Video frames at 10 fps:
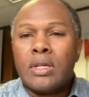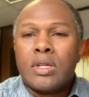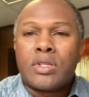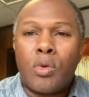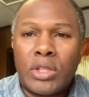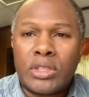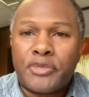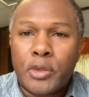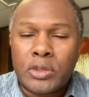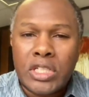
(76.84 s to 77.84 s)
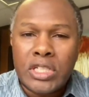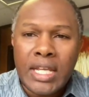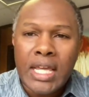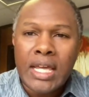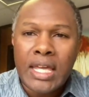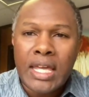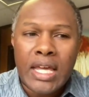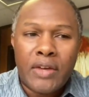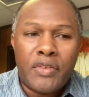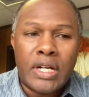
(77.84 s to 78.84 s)
So wonderful. Today I
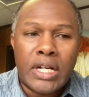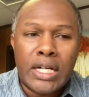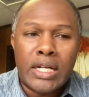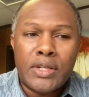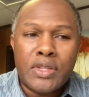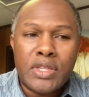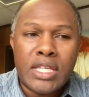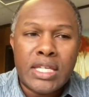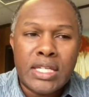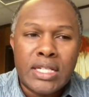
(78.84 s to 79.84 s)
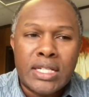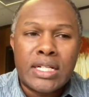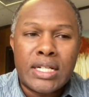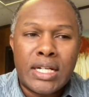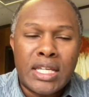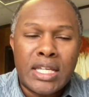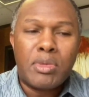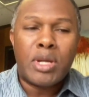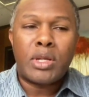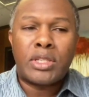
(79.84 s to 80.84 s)
have the
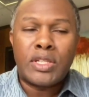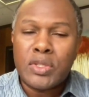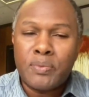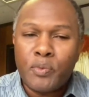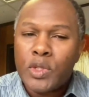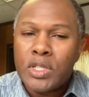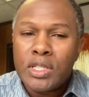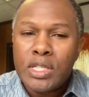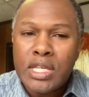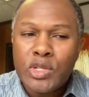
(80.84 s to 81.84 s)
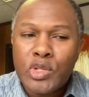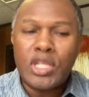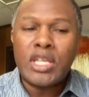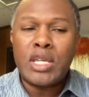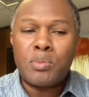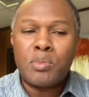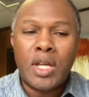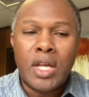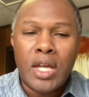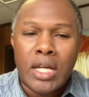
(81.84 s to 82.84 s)
emeritus, the esteemed
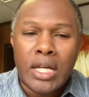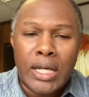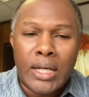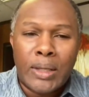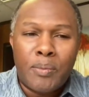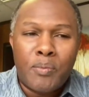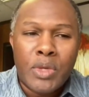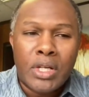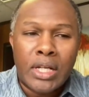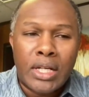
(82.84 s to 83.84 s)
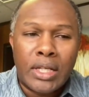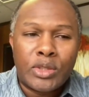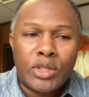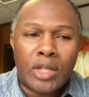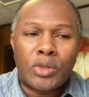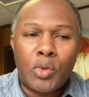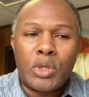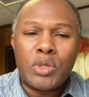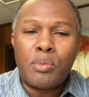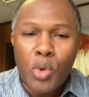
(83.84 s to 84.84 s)
um, Dr.
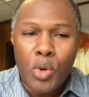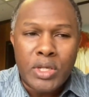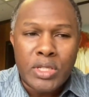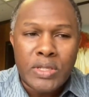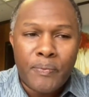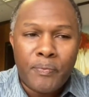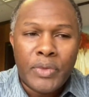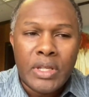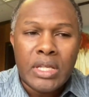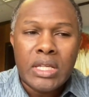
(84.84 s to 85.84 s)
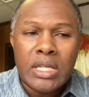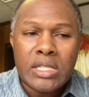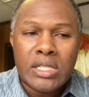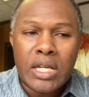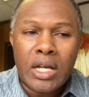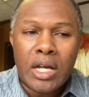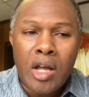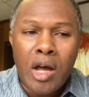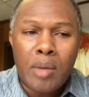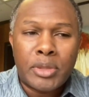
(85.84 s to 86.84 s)
William Morris. He is an
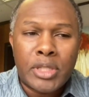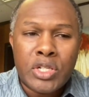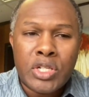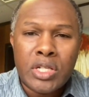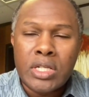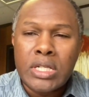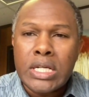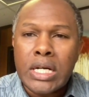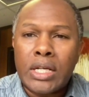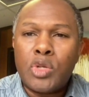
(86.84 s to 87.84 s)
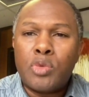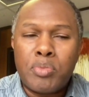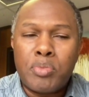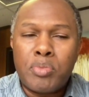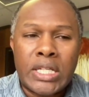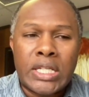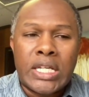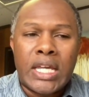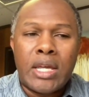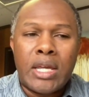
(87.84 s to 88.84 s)
accomplished human
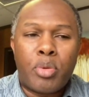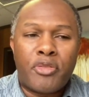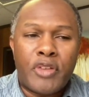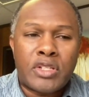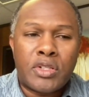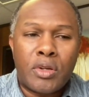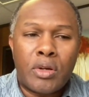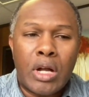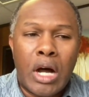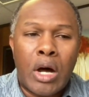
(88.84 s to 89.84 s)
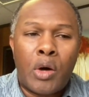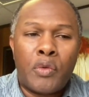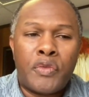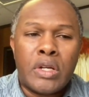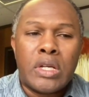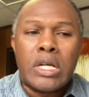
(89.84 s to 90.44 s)
being and professor of